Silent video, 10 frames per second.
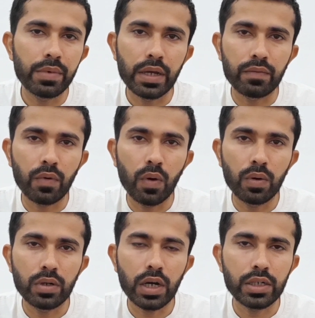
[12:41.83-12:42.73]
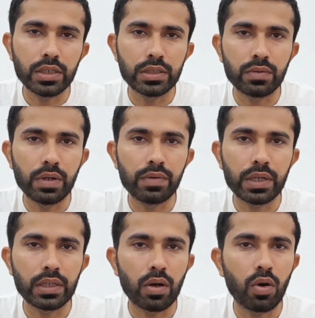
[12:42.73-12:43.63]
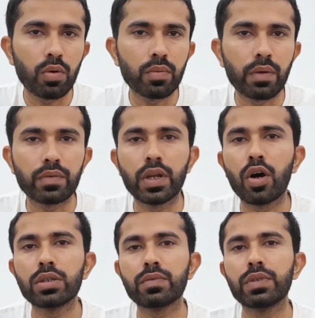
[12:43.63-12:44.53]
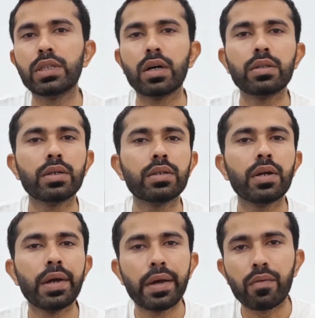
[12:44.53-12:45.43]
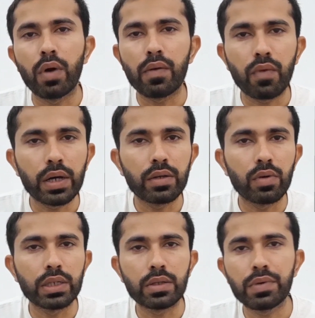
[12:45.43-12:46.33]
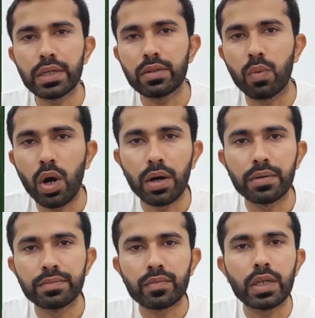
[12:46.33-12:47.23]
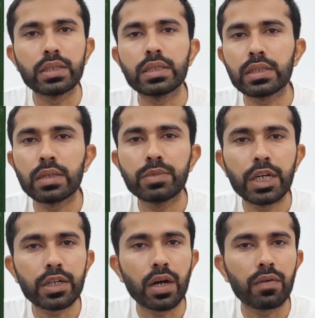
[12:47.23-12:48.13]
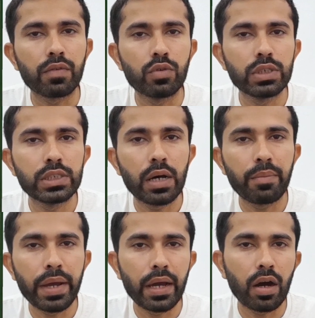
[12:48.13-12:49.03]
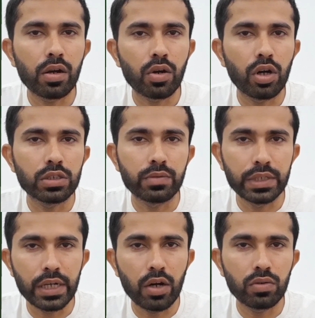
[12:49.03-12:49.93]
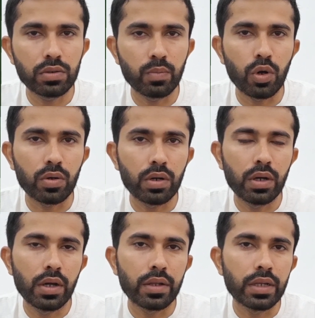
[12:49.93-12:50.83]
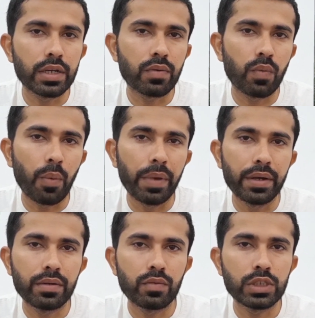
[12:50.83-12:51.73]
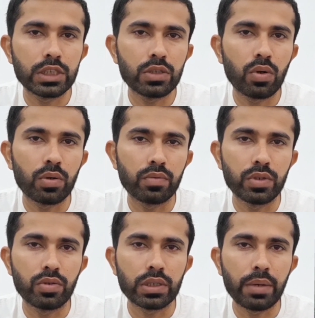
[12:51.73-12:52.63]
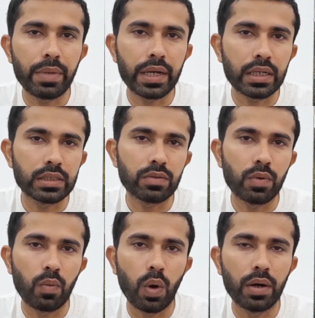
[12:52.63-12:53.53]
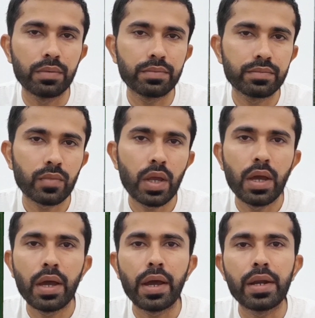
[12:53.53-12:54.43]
of 4 daughters living at home in the North with their mother while their father is away at war is the subject of Louisa May Alcott's renowned book, Little Women, which she wrote during the American Civil War. Another